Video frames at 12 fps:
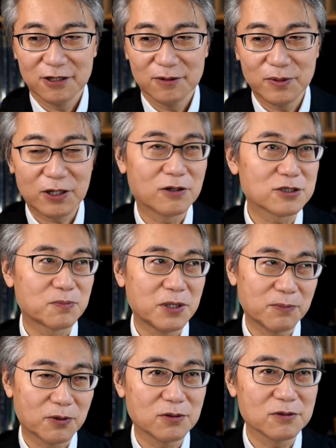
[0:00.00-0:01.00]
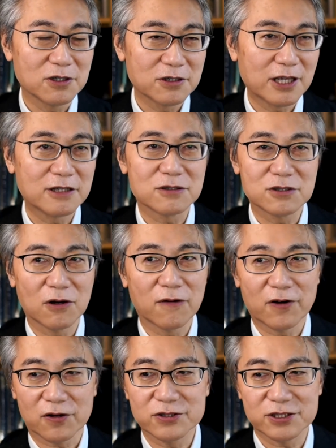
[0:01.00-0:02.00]
because people tend to
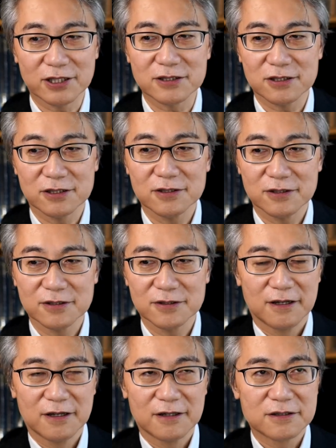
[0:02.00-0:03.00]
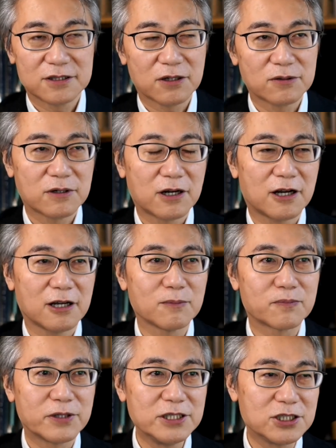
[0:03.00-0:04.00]
over-consent. So I'm
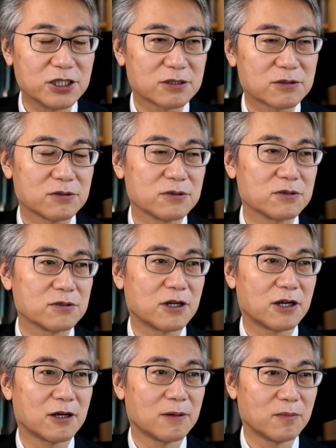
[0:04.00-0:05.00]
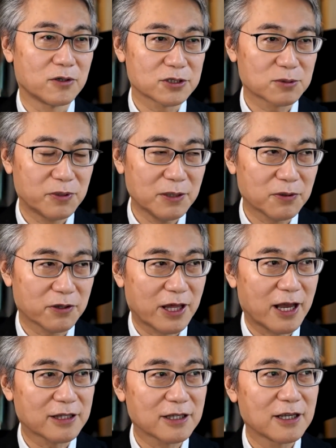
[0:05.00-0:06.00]
preaching to most people
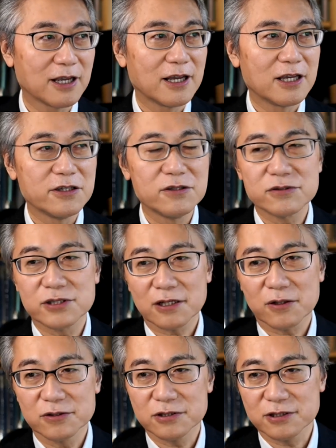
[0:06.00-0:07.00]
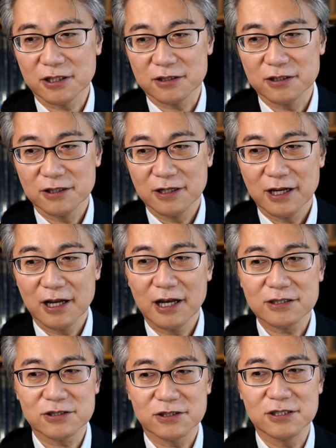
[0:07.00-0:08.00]
that user consent
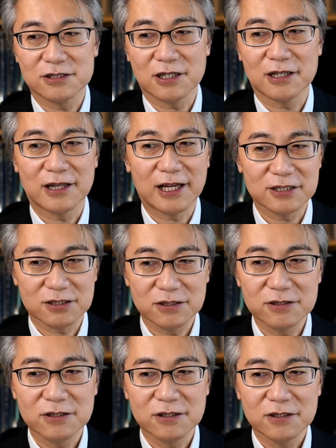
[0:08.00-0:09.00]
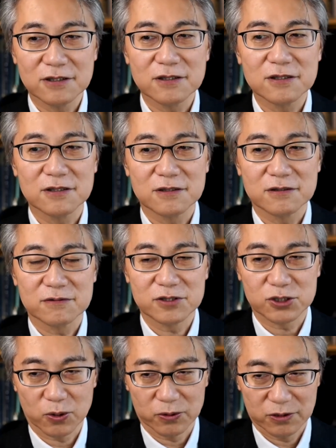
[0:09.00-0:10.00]
actually is a last
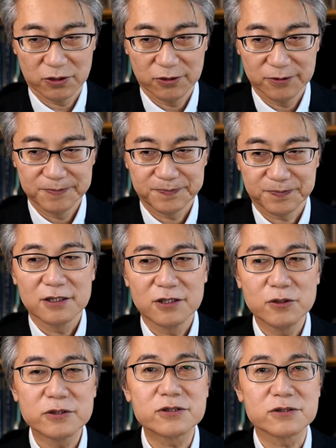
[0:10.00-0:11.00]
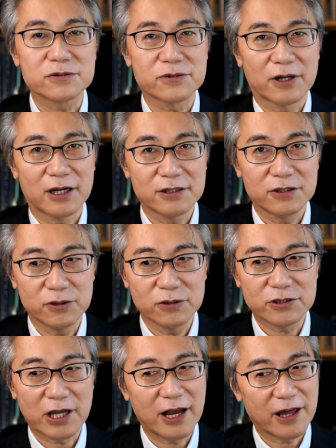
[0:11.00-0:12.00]
resort. You should try to
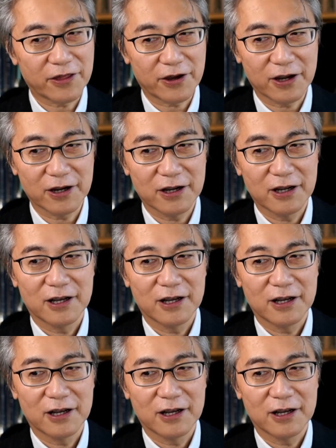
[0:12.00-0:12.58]
use other